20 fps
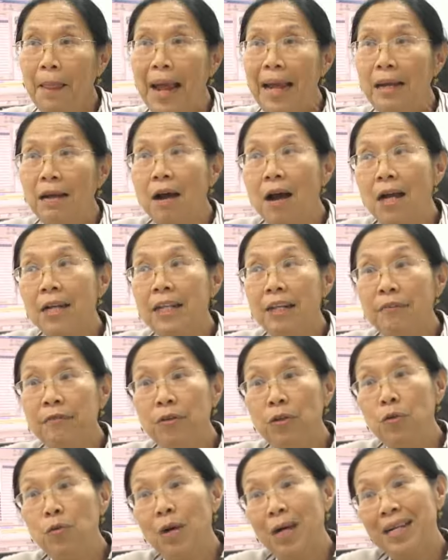I can't give
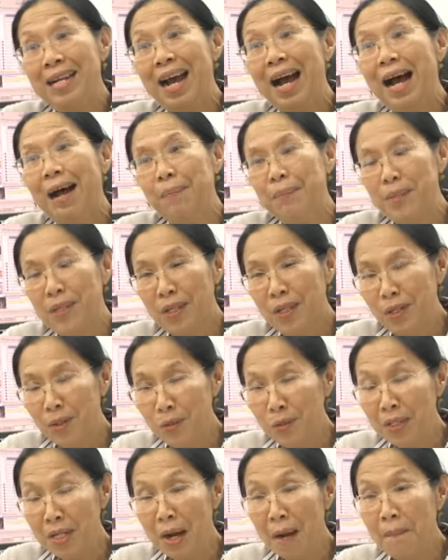you an
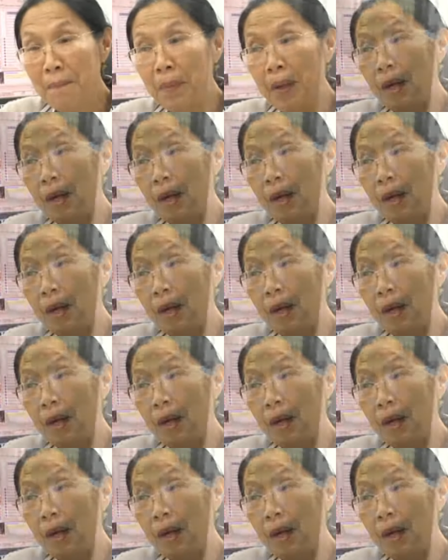absolute number.